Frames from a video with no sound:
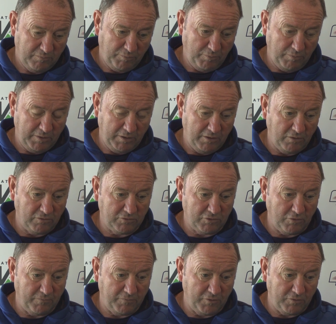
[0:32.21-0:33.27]
Probably the
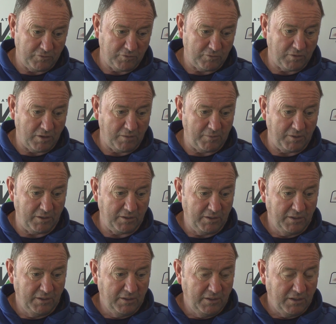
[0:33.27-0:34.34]
long-term future will come
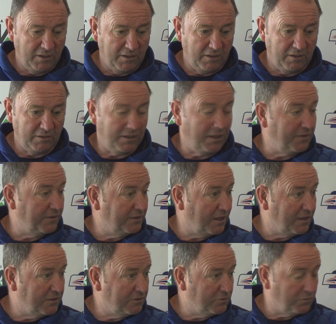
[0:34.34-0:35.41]
another
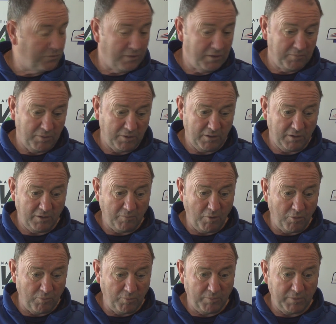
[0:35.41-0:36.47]
day sort of thing, but at the
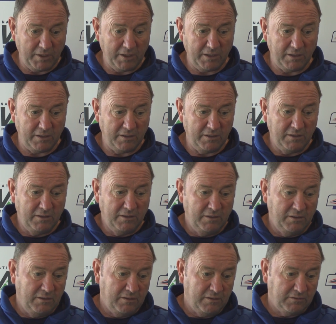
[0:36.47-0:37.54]
moment we need to
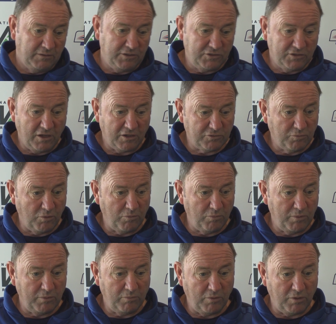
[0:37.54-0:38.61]
discuss what
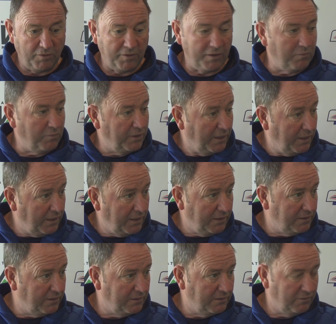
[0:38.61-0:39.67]
I think we
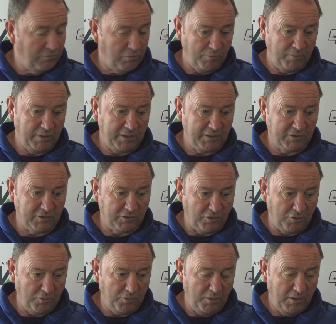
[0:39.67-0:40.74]
need and what we need to
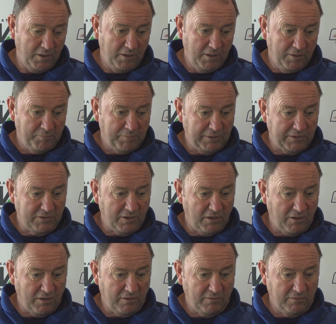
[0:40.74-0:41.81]
do. But
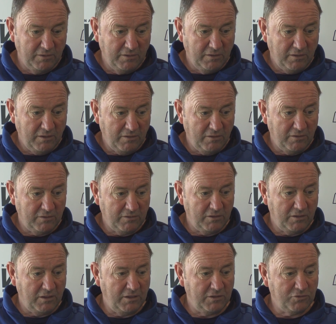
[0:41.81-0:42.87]
you know,
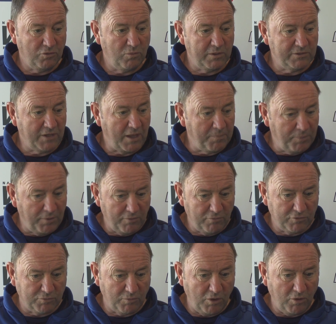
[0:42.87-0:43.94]
it's always happier
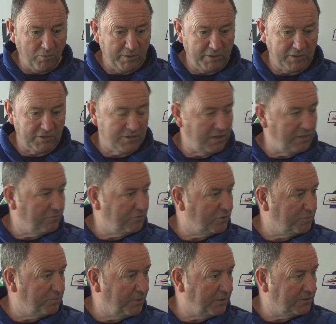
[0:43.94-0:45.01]
as well when your team's
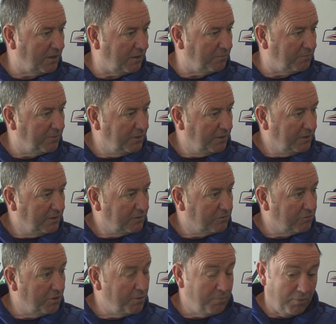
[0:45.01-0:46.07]
just picked up
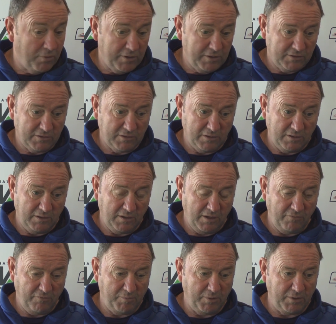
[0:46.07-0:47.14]
3 points and
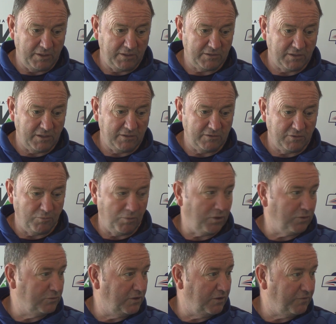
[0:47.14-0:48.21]
everybody sees the
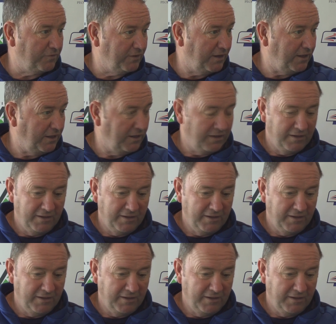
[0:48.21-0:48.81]
world differently.